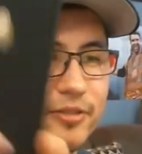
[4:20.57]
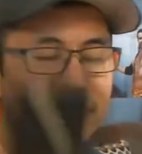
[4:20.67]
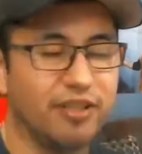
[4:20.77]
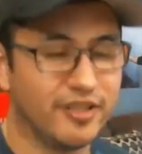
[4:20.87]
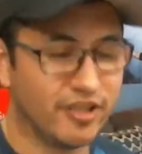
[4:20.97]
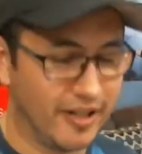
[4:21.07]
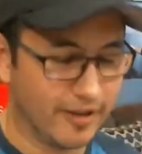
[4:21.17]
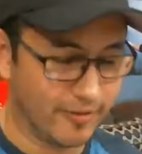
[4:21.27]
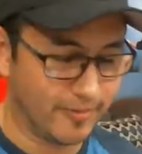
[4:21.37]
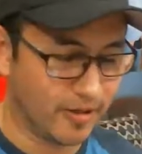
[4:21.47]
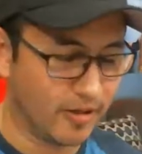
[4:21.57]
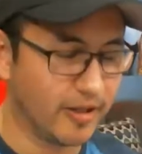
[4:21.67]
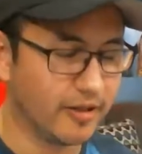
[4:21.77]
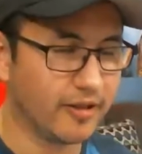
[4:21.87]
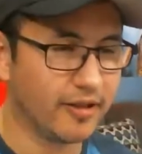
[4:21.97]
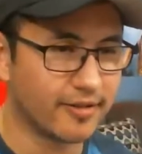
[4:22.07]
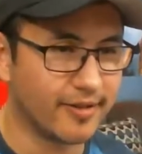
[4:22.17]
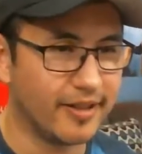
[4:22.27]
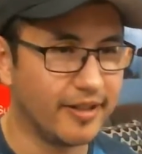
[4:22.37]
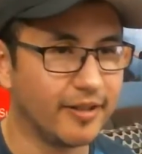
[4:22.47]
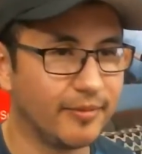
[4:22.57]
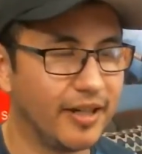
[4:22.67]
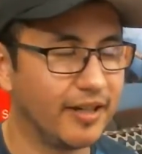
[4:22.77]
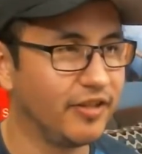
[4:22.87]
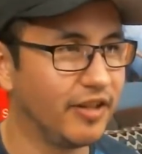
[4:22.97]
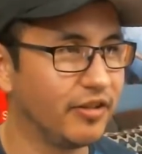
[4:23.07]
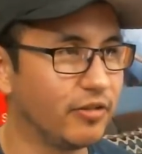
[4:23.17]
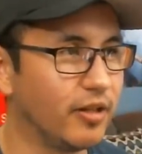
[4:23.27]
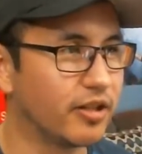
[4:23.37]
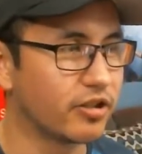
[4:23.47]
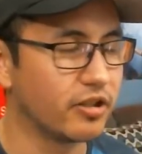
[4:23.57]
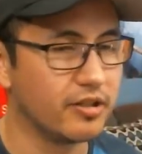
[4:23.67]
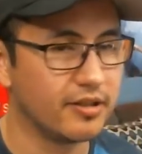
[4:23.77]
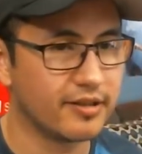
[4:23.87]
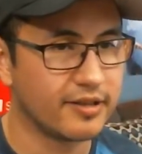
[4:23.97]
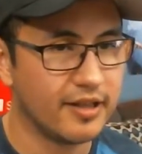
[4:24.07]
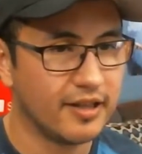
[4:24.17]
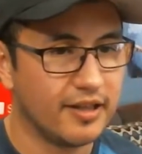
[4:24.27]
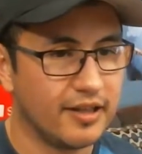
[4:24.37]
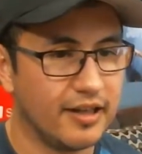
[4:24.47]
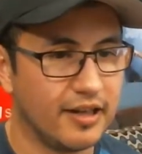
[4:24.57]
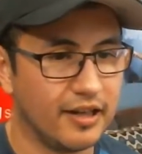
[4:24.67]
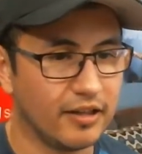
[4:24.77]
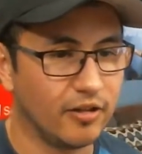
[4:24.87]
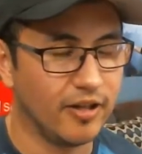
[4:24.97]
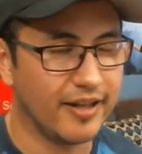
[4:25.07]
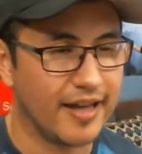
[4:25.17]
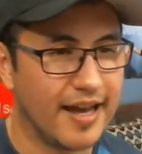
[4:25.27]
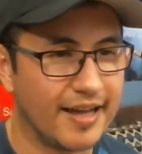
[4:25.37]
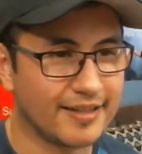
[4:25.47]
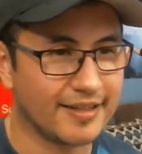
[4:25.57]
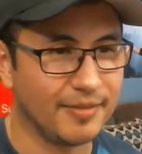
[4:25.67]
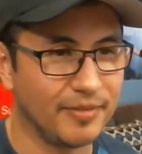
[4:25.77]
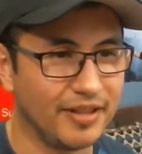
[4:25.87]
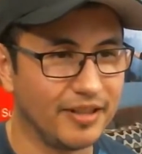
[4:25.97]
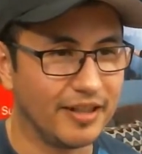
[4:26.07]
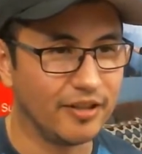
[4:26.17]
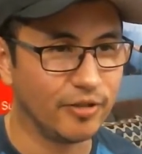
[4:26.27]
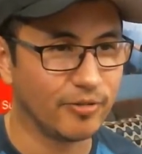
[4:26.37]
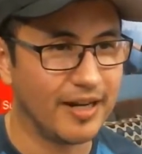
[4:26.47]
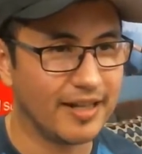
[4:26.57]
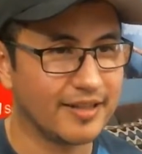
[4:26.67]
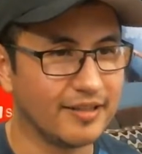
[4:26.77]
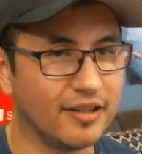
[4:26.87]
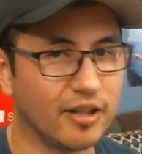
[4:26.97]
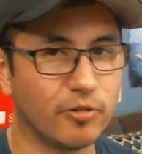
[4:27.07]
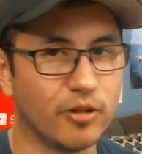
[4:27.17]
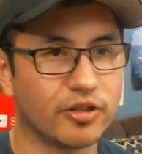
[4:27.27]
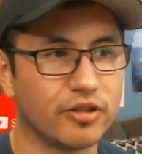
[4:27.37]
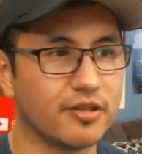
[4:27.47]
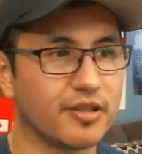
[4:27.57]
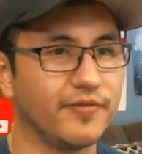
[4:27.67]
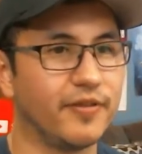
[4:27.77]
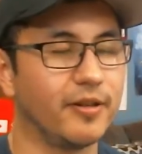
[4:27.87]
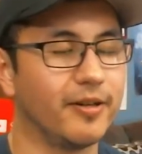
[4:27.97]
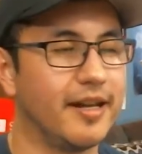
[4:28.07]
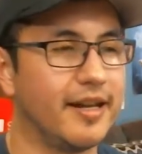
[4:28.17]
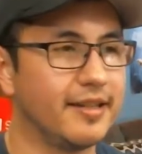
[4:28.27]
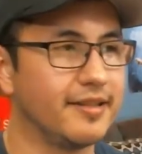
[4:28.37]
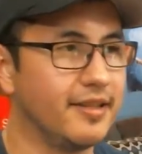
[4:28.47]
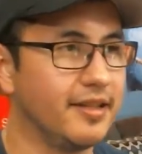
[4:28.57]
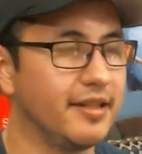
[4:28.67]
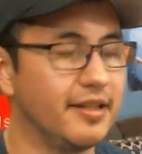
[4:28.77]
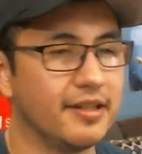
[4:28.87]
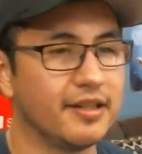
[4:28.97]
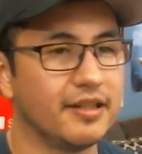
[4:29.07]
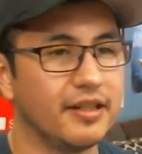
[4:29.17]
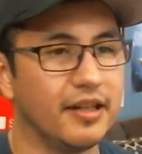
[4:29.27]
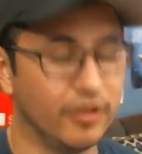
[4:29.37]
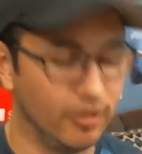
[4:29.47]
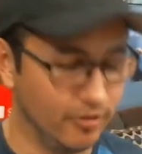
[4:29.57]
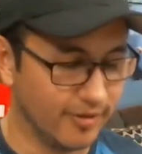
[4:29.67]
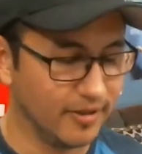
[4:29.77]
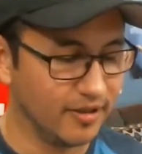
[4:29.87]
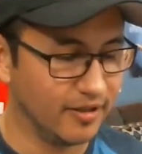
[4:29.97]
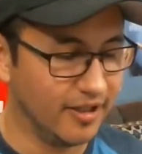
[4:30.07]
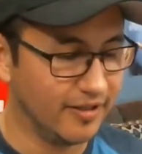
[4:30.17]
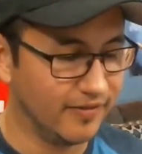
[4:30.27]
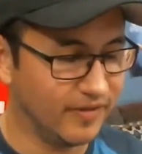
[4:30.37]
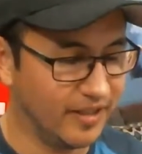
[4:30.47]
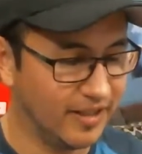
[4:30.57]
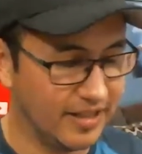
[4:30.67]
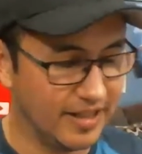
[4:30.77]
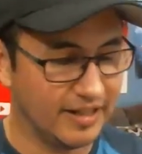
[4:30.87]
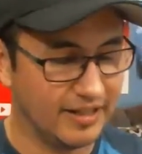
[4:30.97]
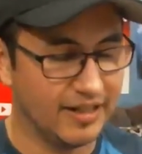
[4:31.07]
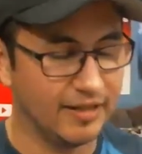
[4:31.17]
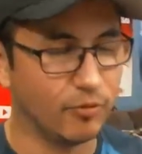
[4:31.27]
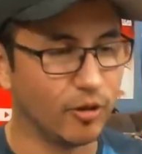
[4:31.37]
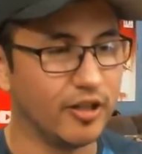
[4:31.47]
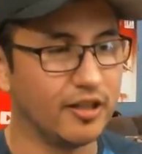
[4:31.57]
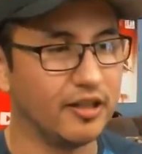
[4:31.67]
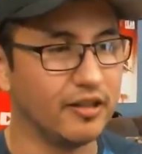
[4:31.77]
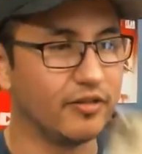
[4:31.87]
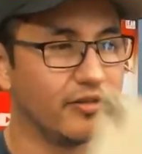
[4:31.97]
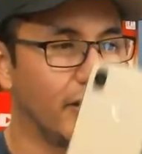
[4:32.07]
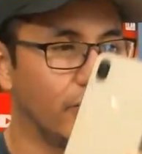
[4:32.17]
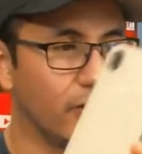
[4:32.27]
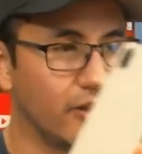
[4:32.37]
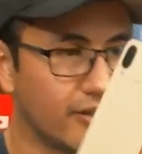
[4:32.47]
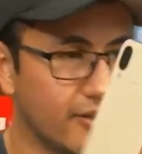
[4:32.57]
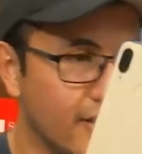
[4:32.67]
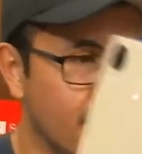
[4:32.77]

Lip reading: Umidigi A3 Pro, here it is right here, man. If you have any questions, go ahead and ask. I mean, I know you were asking a lot of questions as far as the usability of it and it working on other networks.